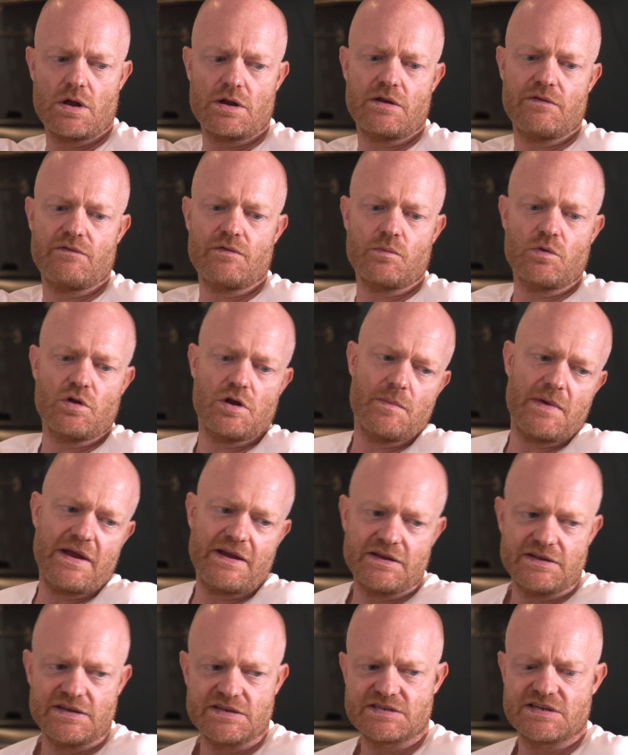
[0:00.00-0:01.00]
like if I'm going to
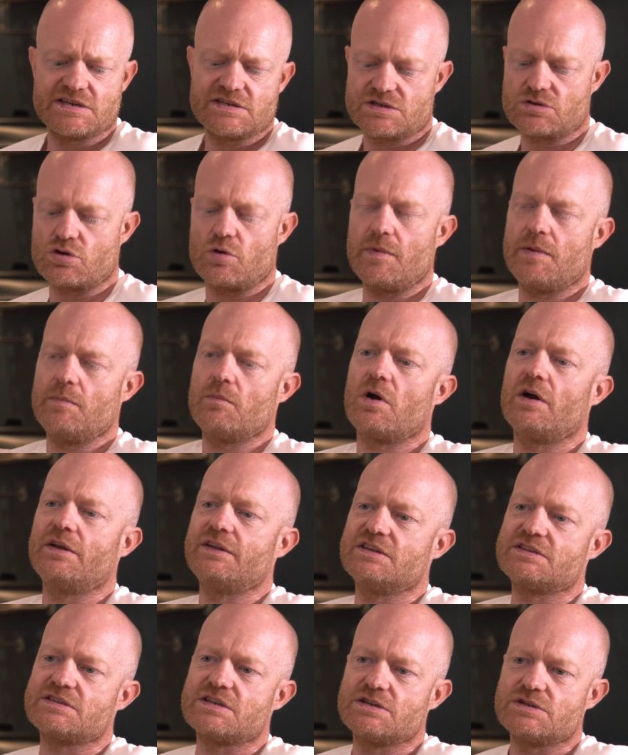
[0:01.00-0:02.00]
make a decision, it's got to be
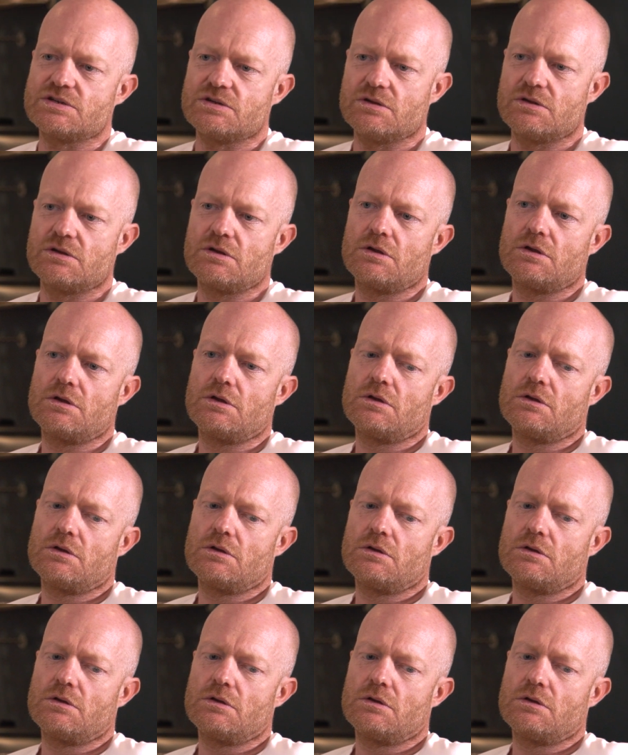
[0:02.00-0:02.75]
my decision.